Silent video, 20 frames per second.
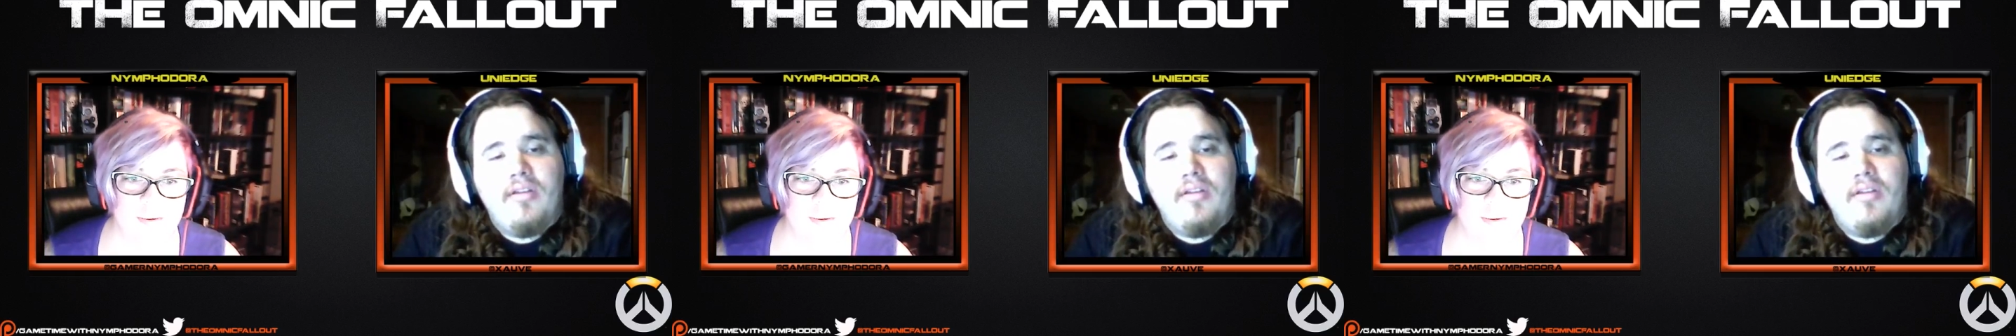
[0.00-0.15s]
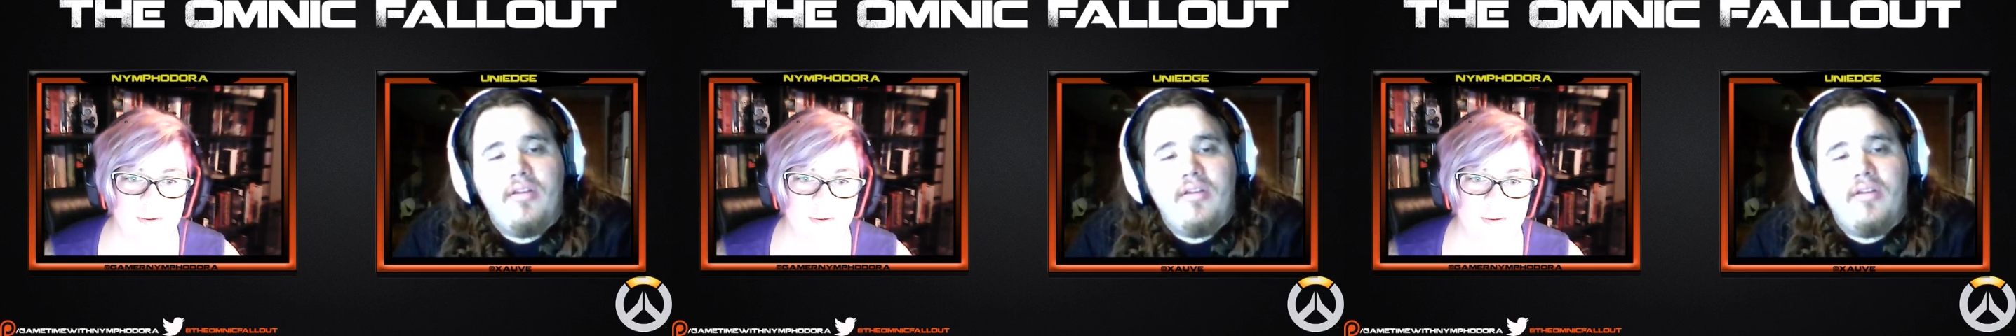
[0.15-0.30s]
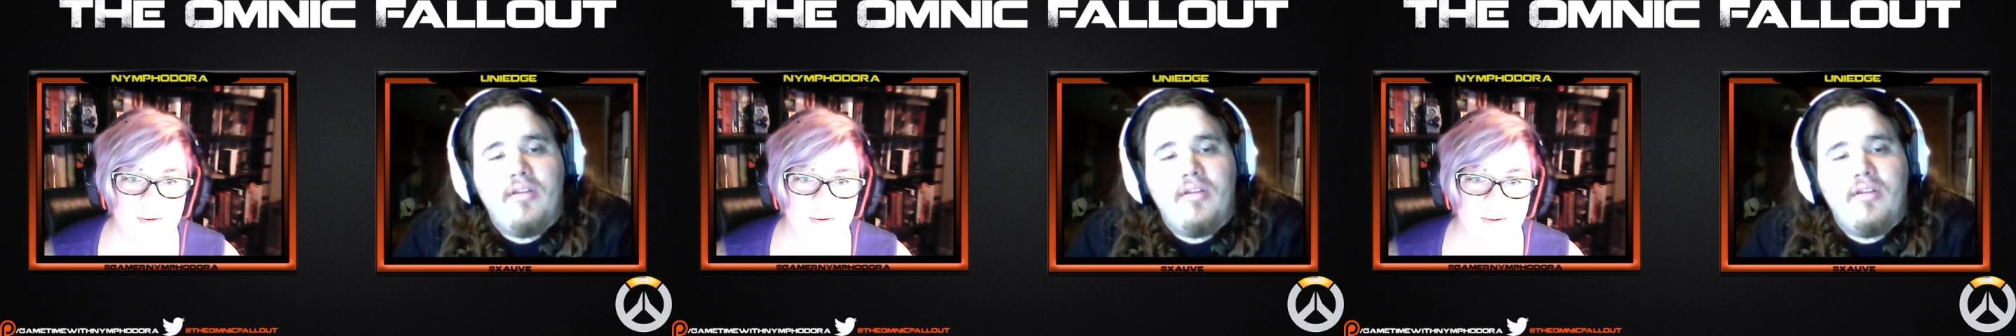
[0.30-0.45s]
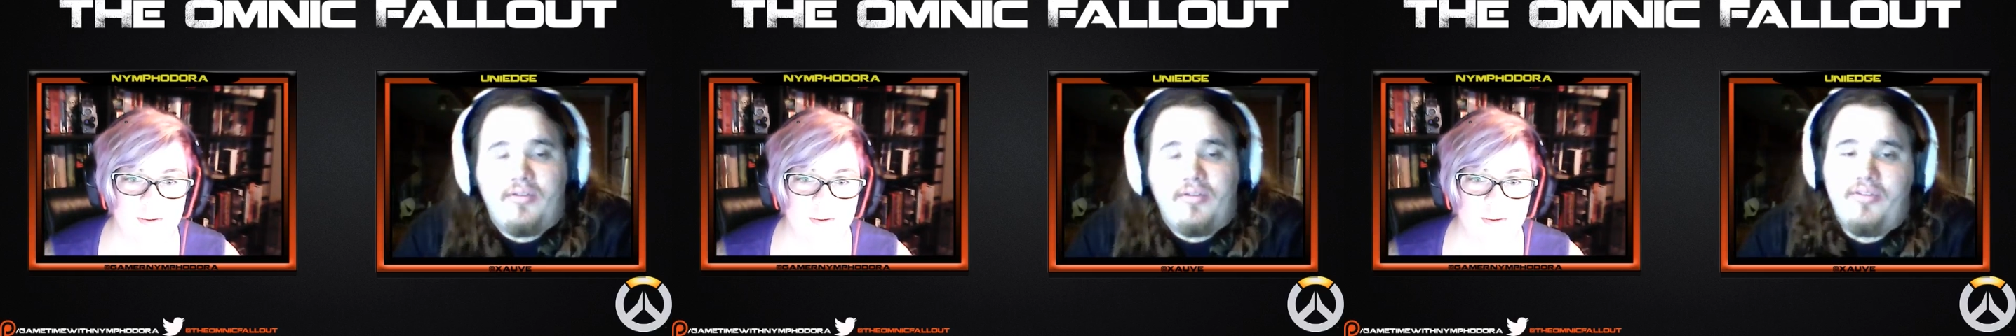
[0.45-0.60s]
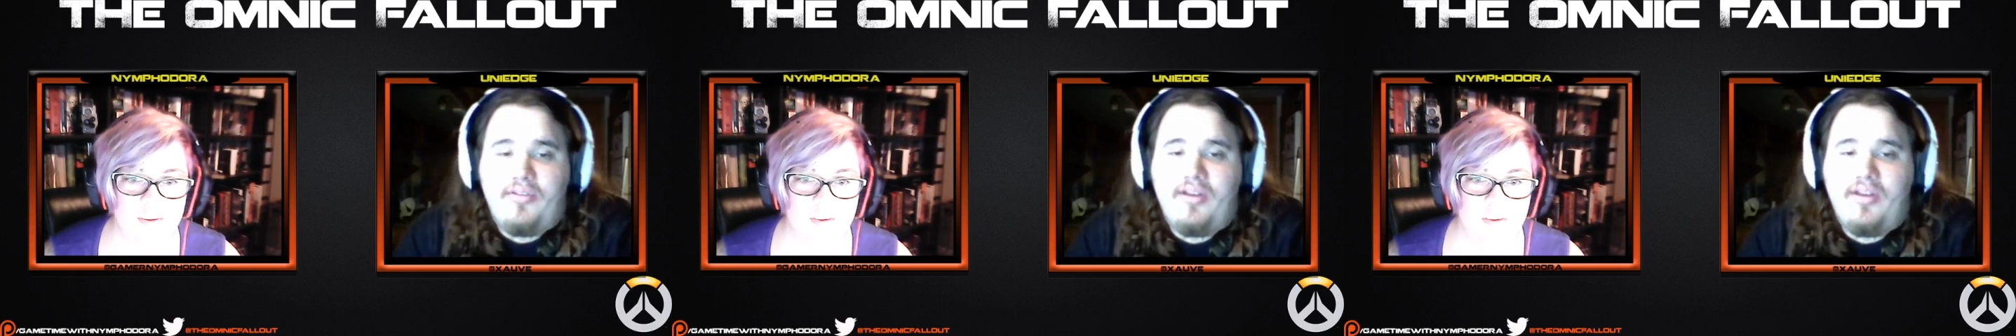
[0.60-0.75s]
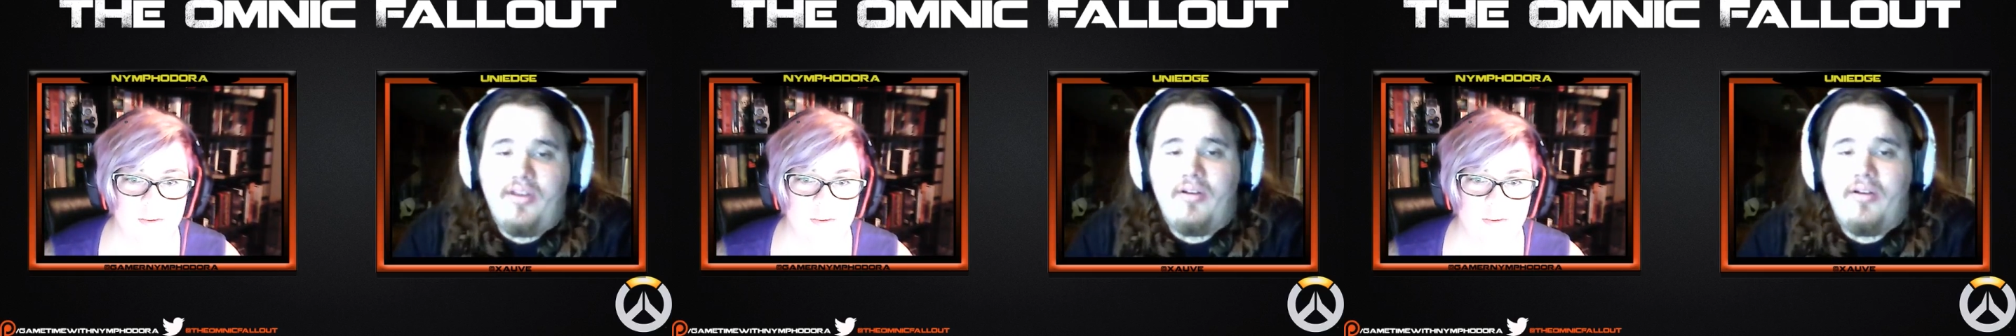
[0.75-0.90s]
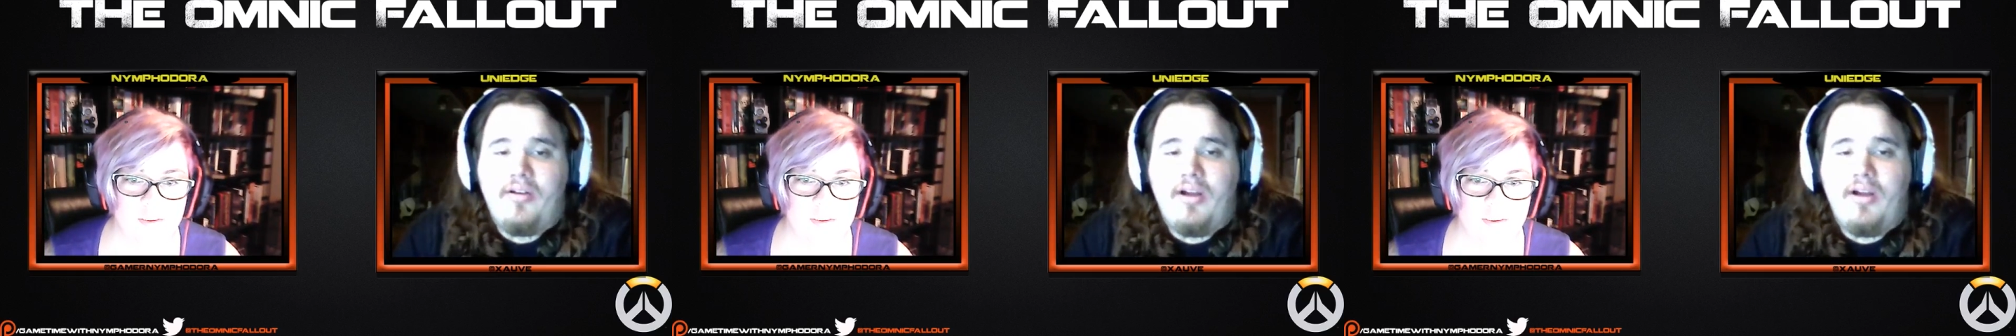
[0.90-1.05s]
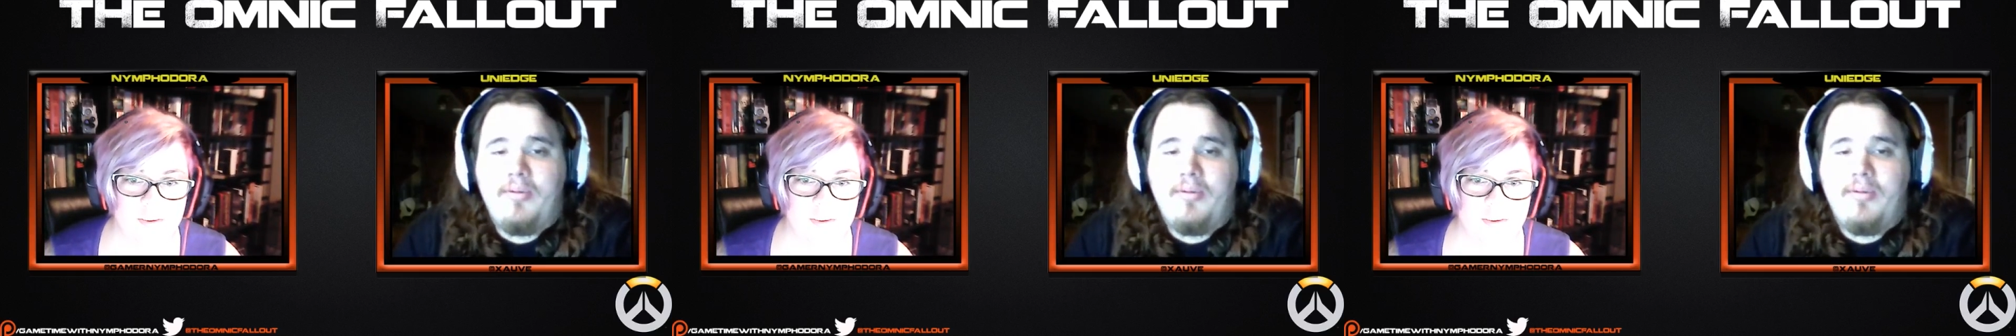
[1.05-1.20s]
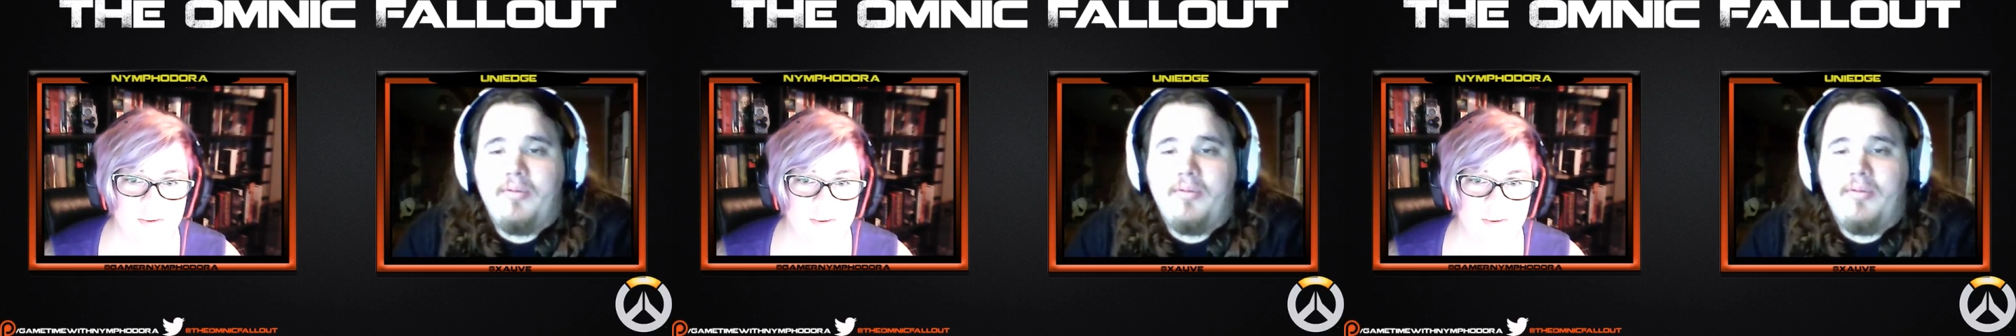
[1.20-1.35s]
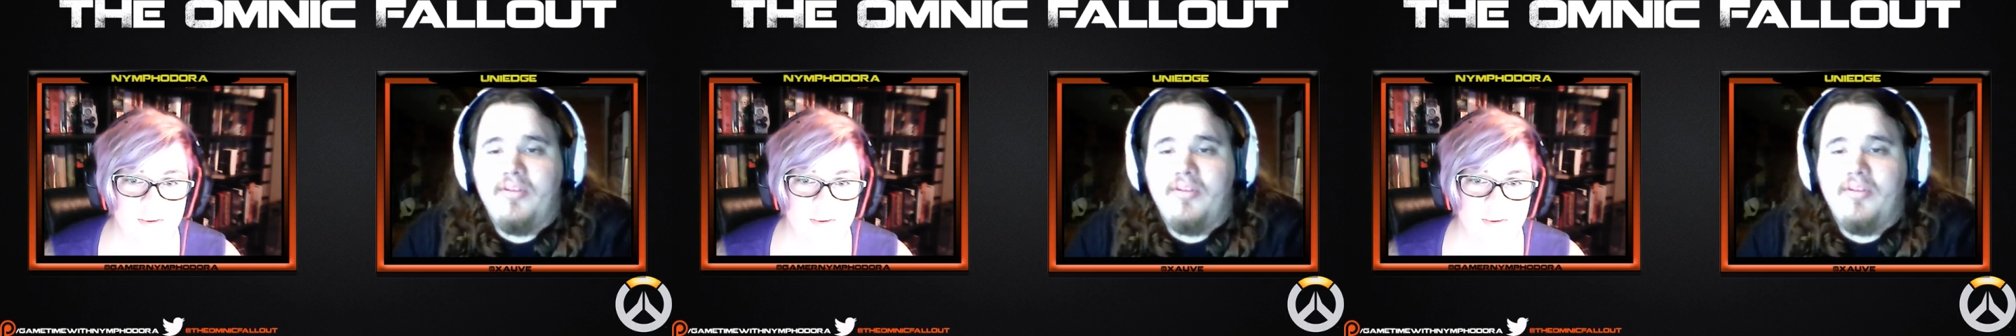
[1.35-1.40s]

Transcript: his Crusader armor,